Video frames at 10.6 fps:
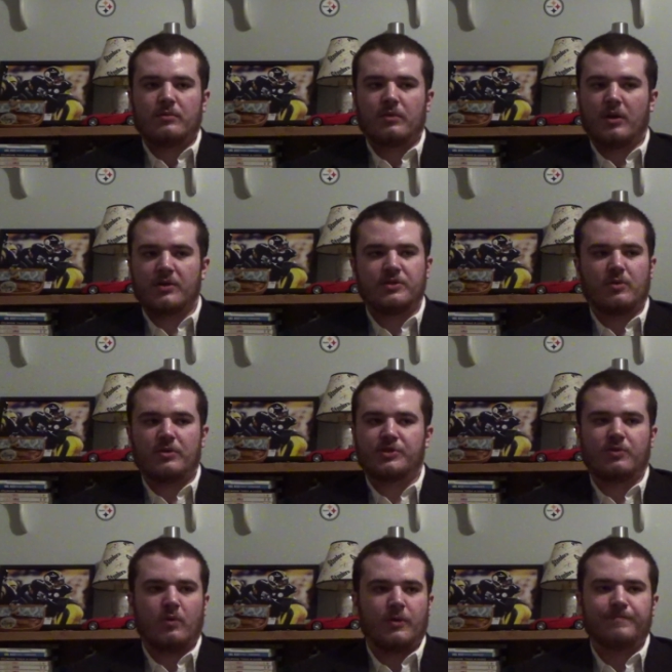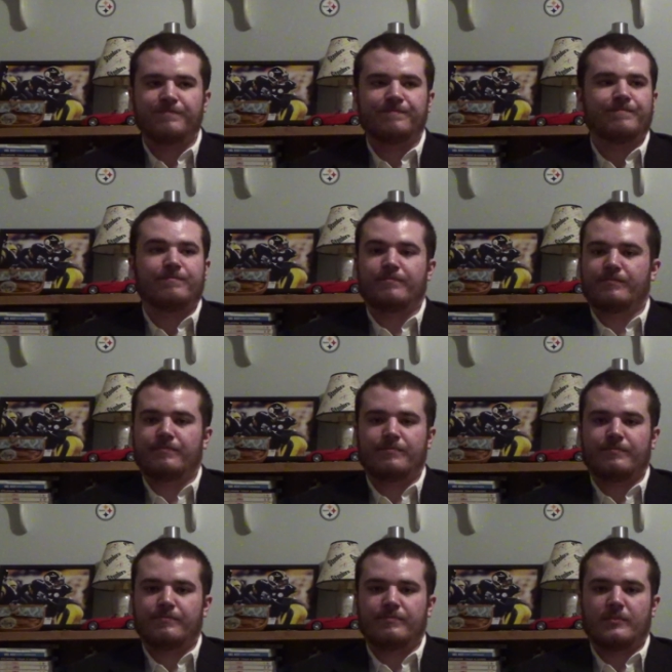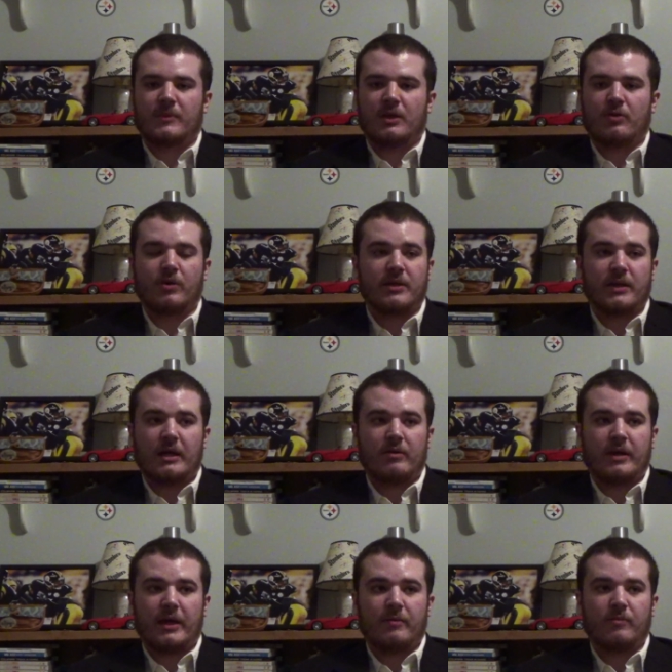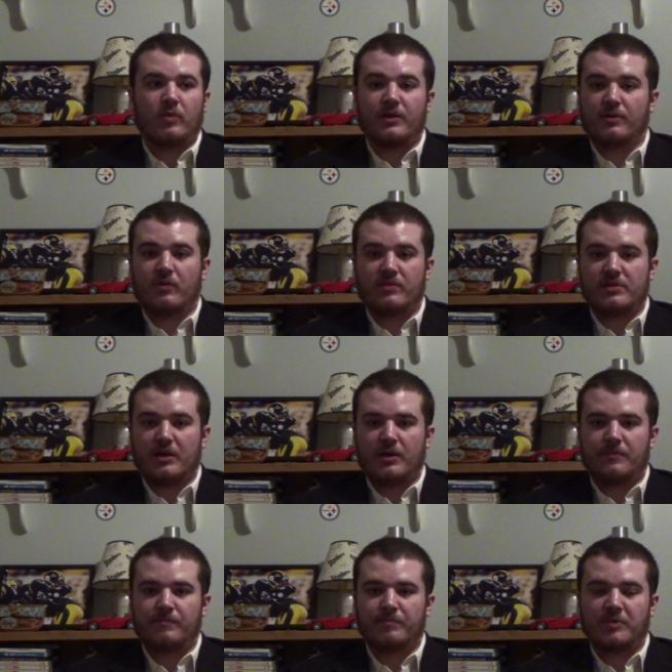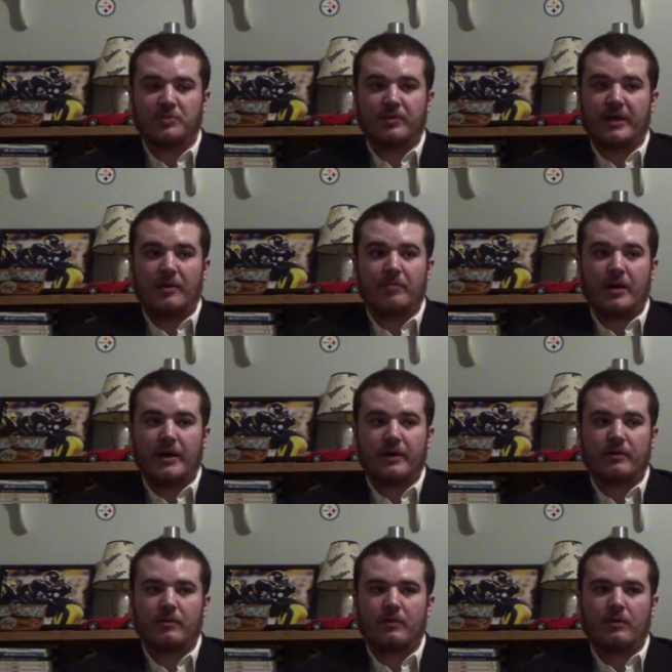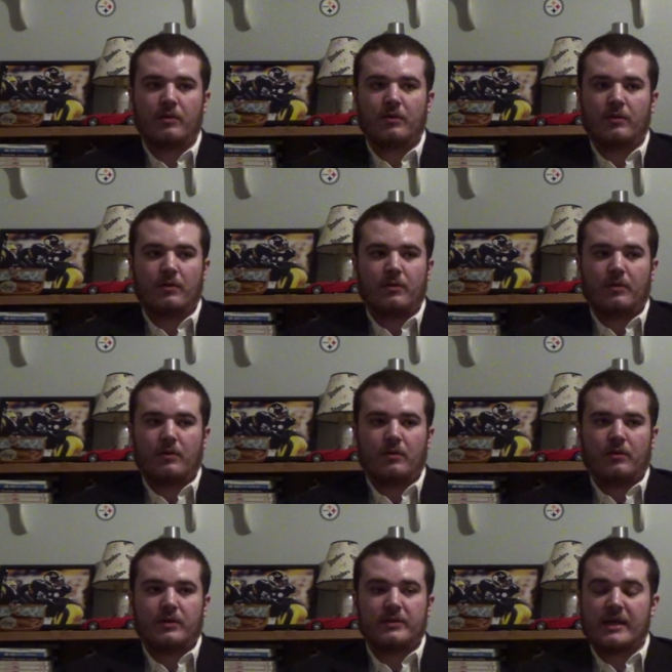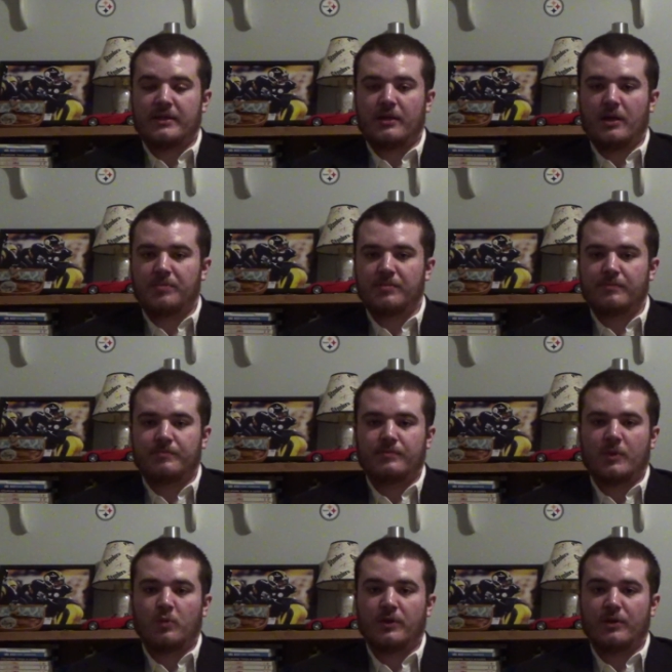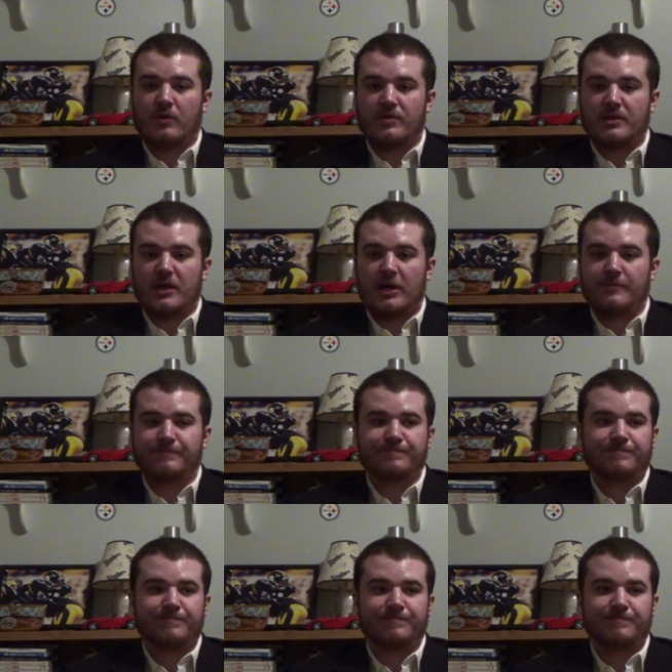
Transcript: Long story short, grinded out game, won in overtime. Pittsburgh came back, tied it up, won in overtime.